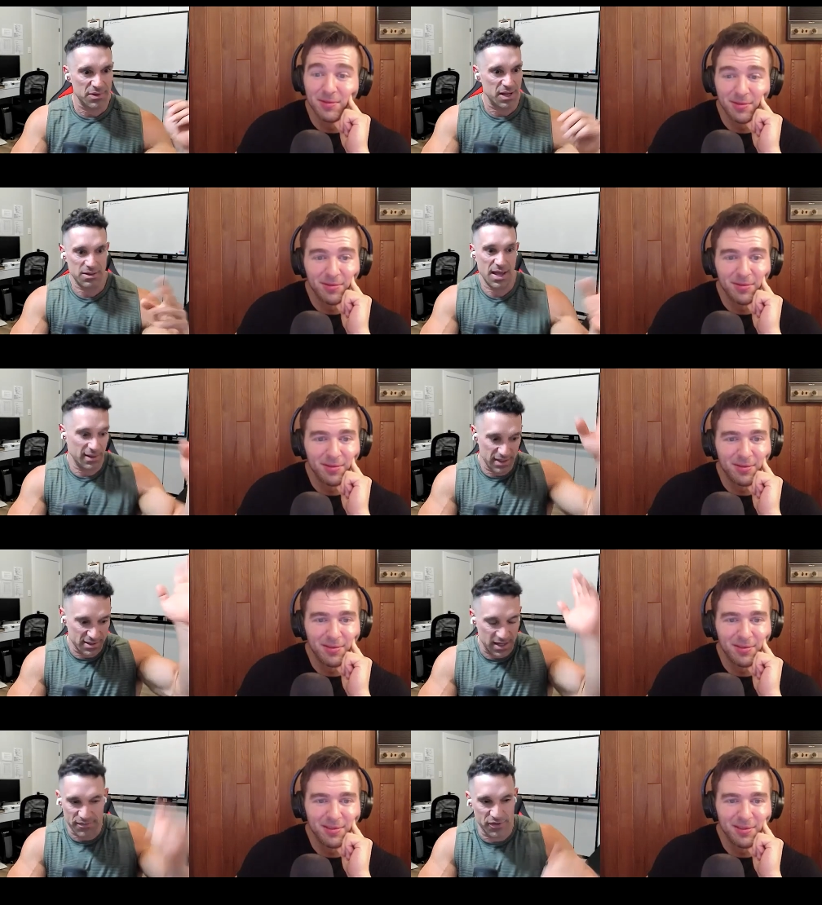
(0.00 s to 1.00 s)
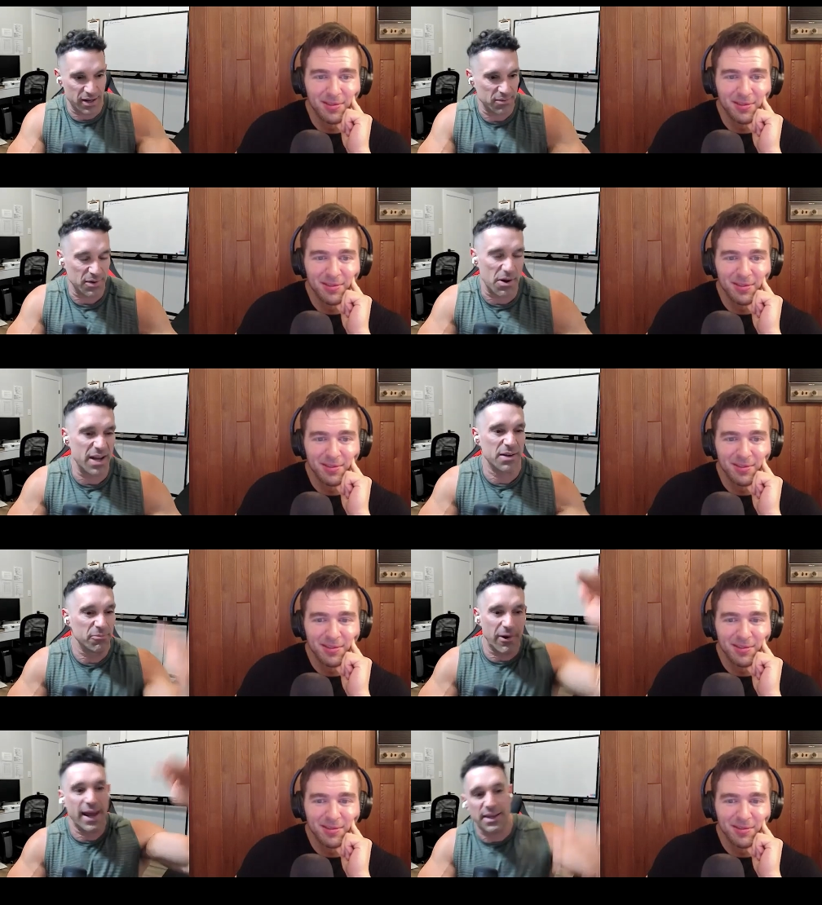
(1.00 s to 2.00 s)
Speaker 1: that list. I forget. No, I didn't
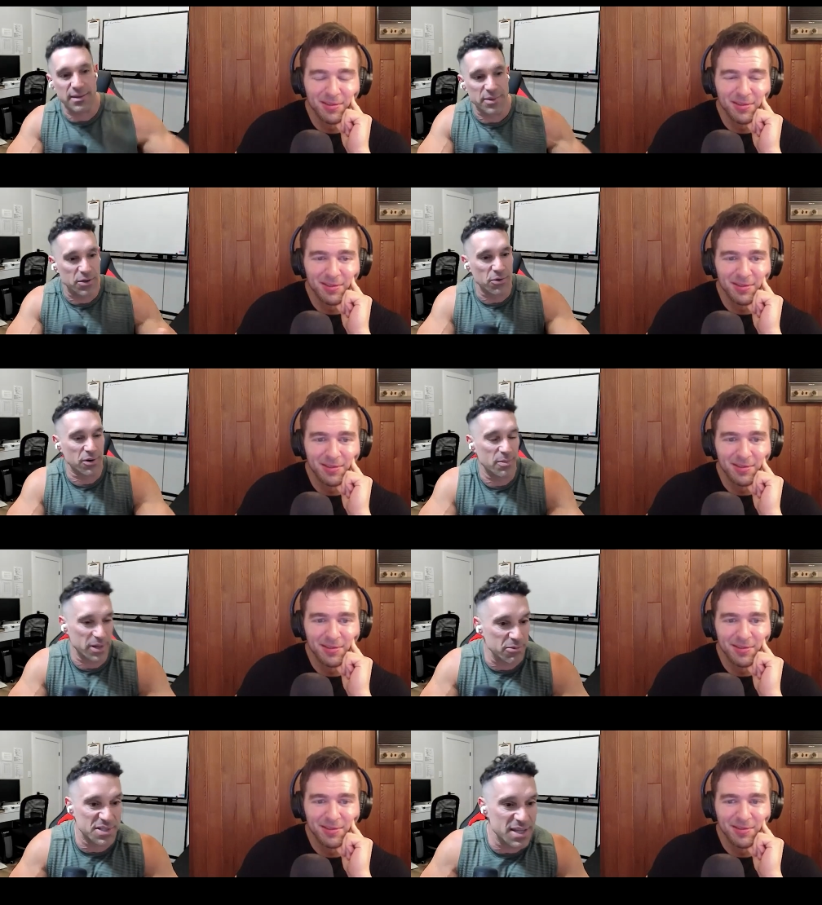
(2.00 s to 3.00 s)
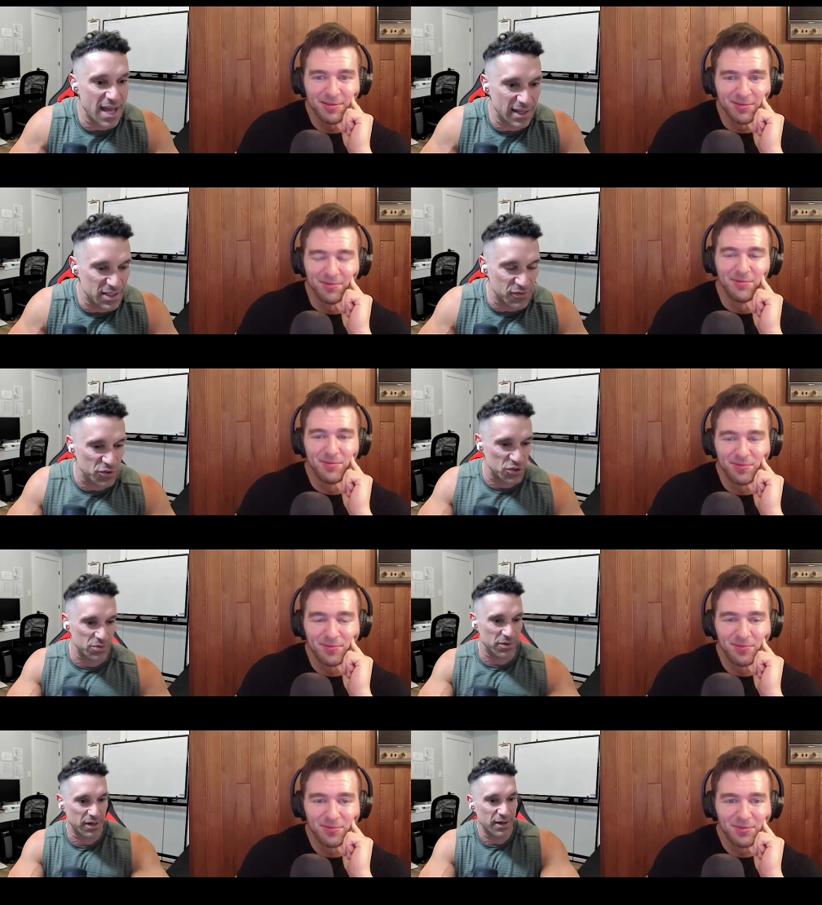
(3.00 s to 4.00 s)
rank them in order, but it was in that list for
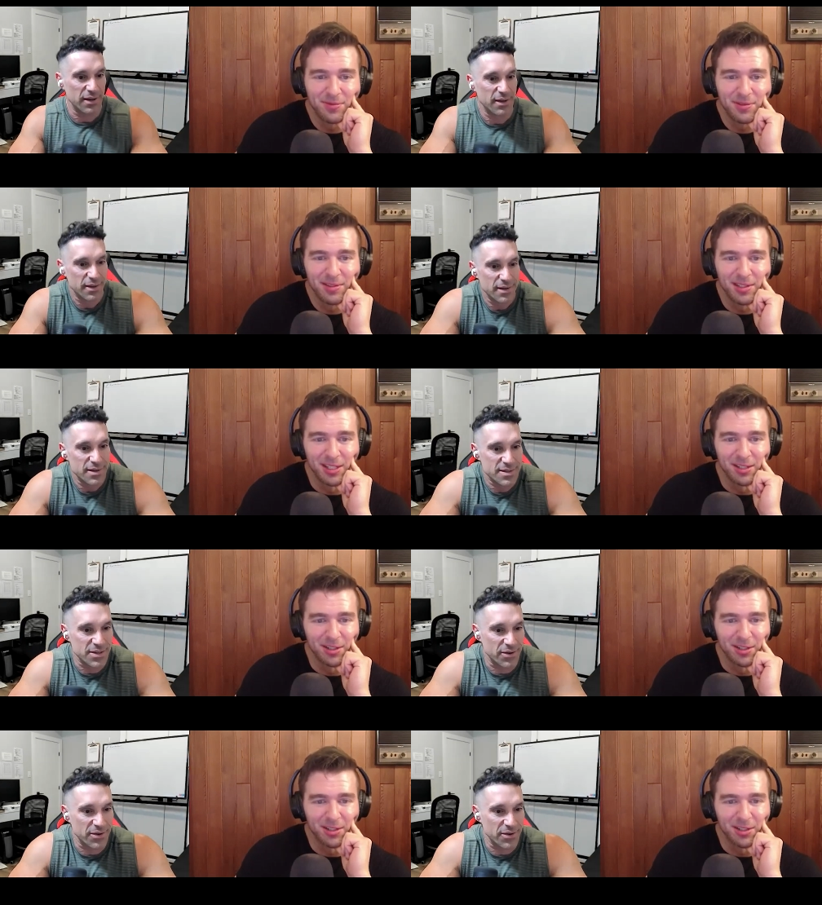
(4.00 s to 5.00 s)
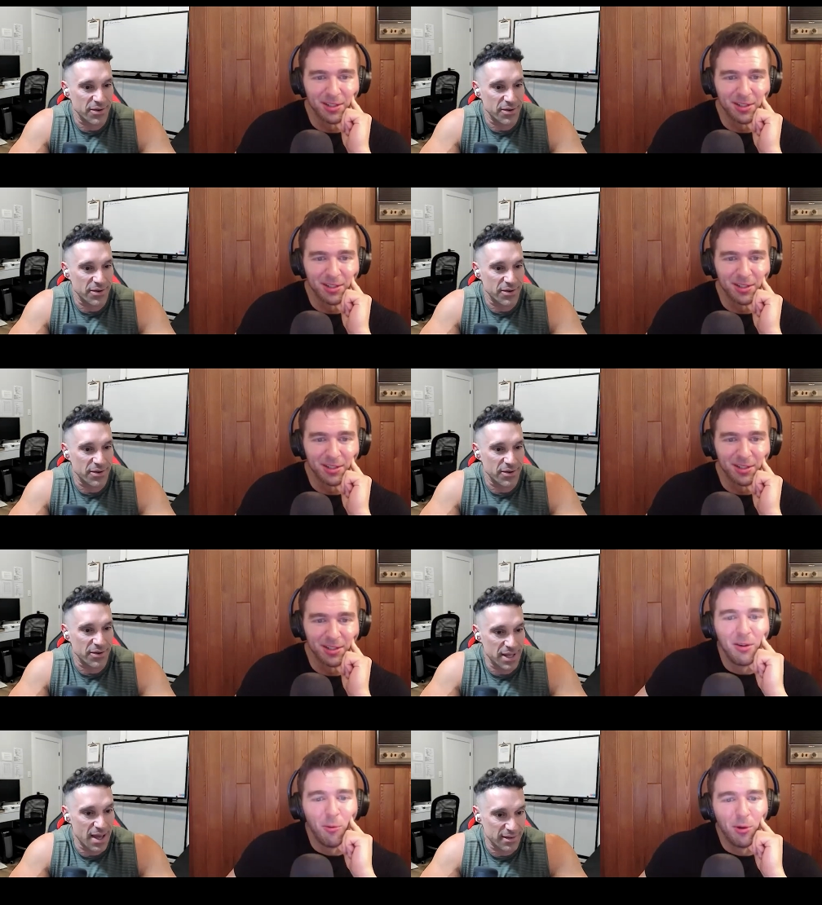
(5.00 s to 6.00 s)
sure. Okay. So yeah.
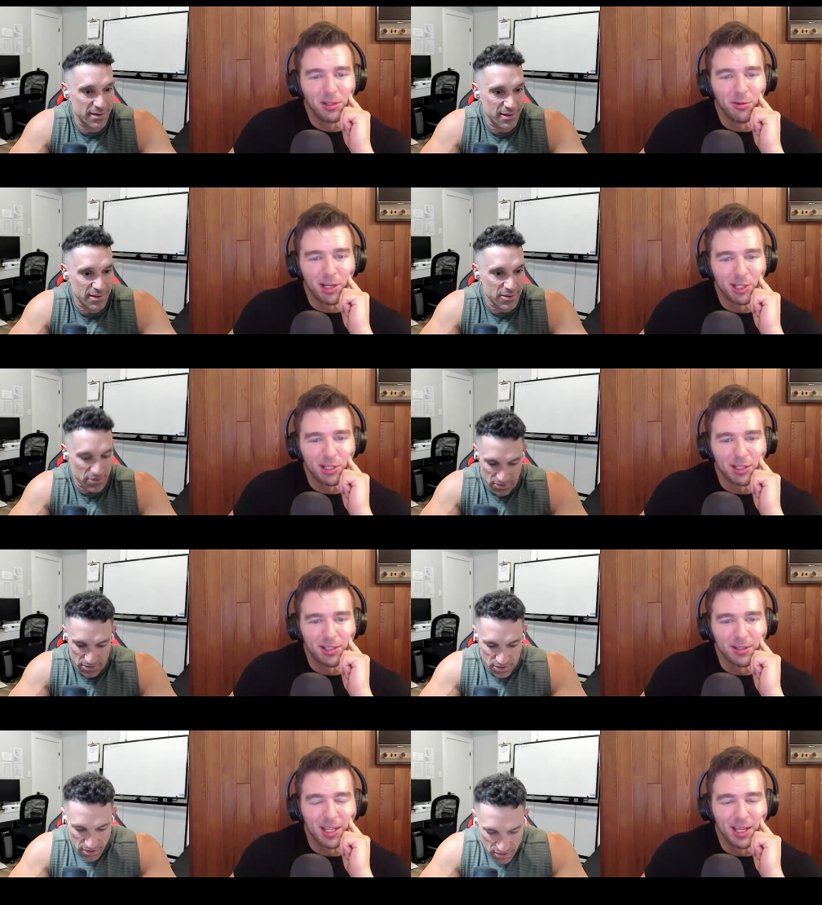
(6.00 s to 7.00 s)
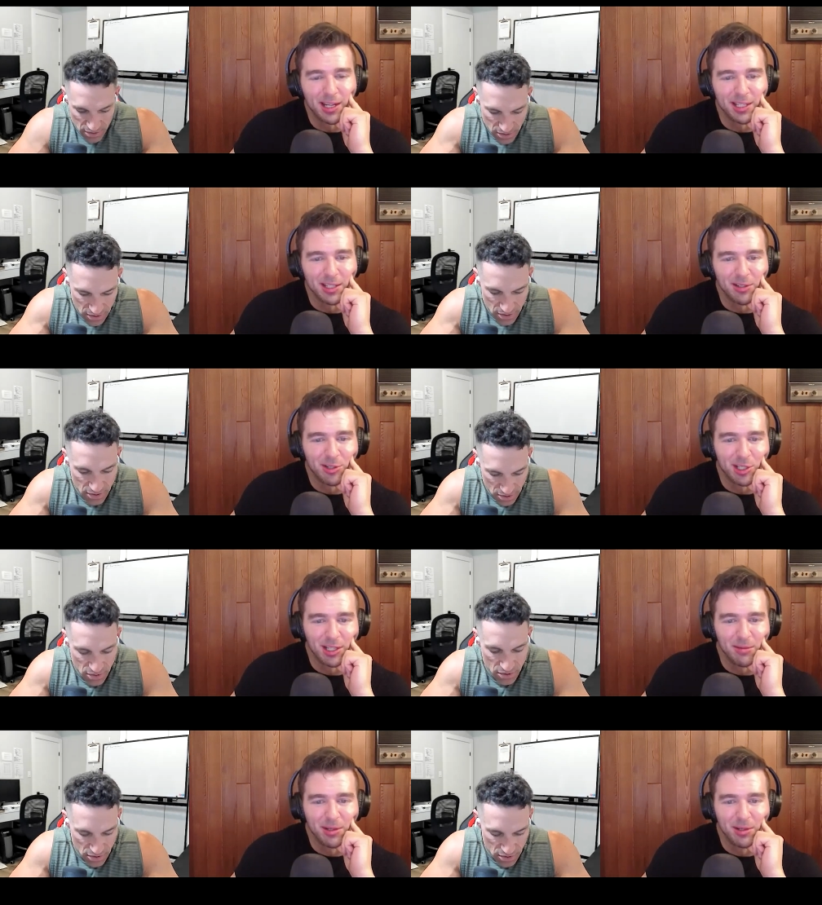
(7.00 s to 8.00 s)
Speaker 2: One question that is interesting
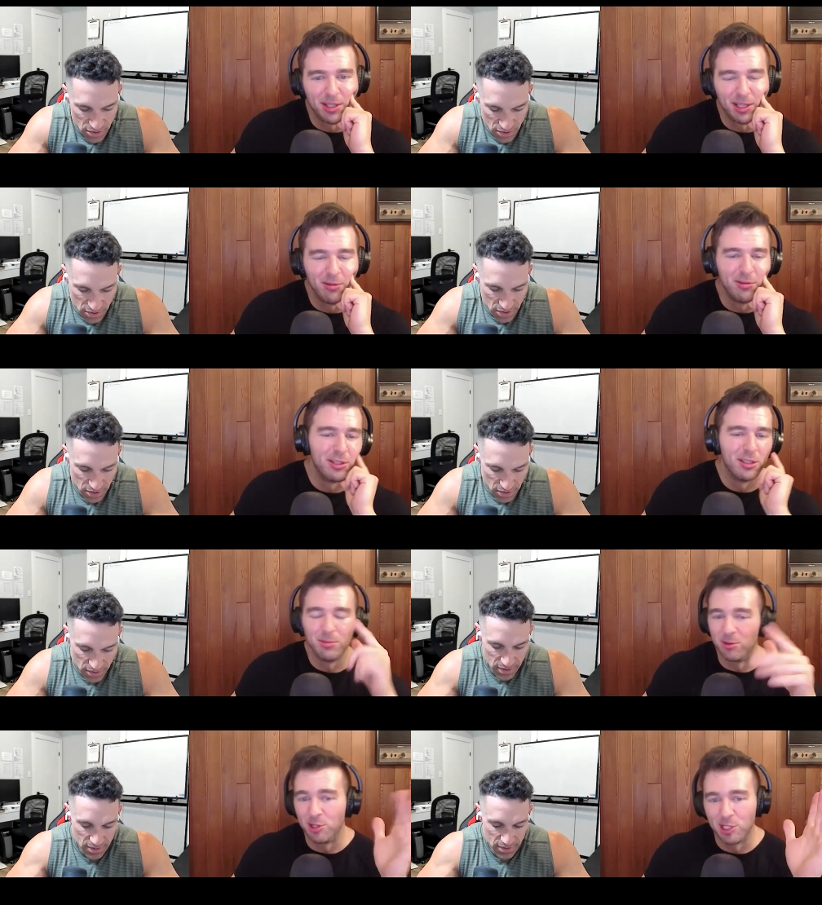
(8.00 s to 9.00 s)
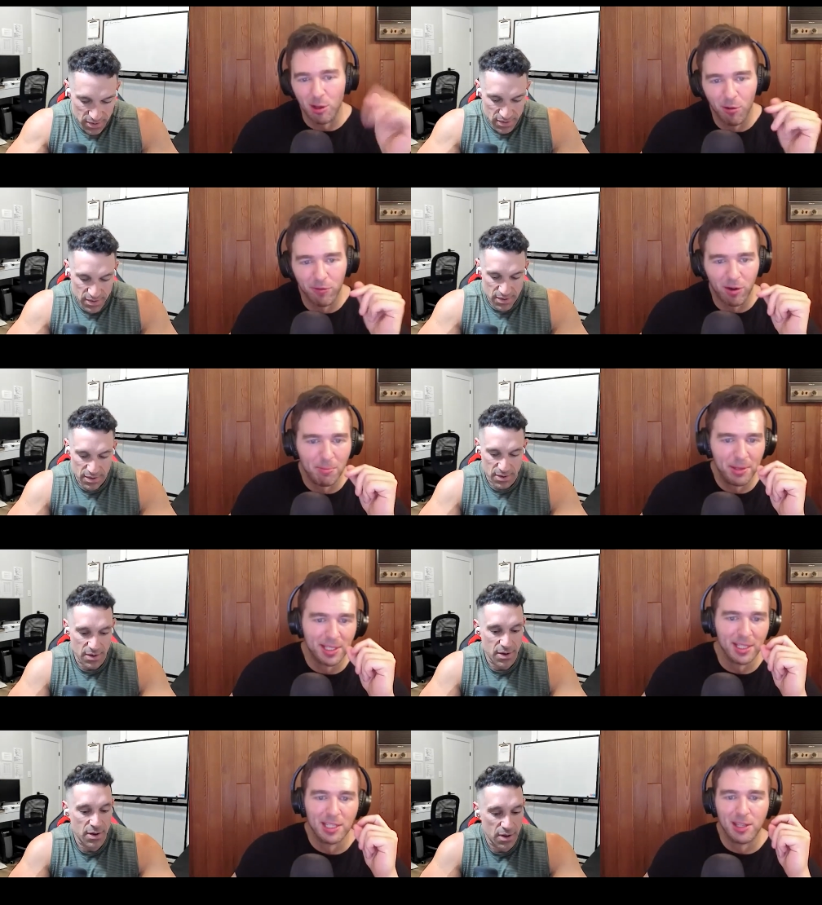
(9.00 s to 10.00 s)
about the YouTube or just the overall
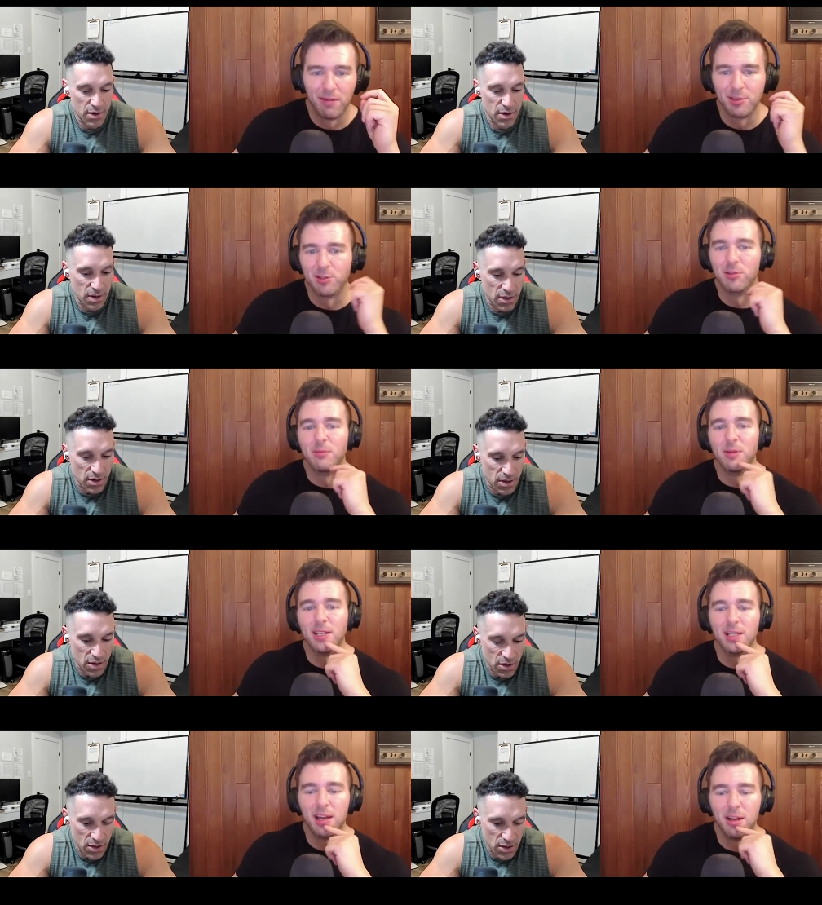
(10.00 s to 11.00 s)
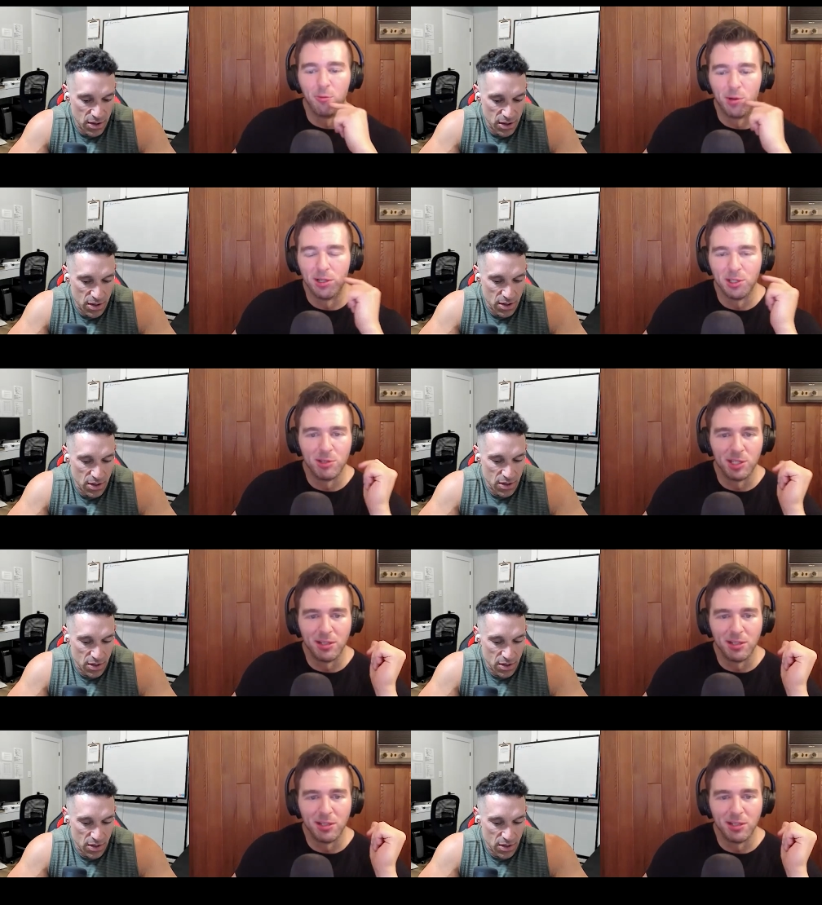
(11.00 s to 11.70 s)
business stuff, circling back to that, where do you see